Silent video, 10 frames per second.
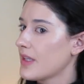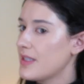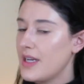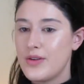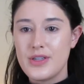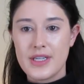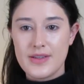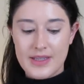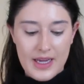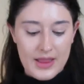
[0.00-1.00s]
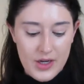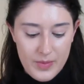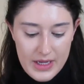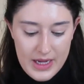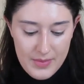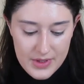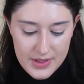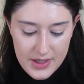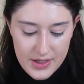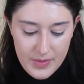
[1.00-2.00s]
See how it just goes like a little bit? I'm also
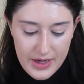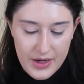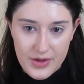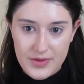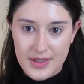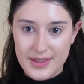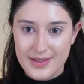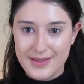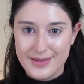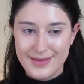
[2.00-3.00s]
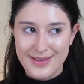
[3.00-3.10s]
gonna do my nose because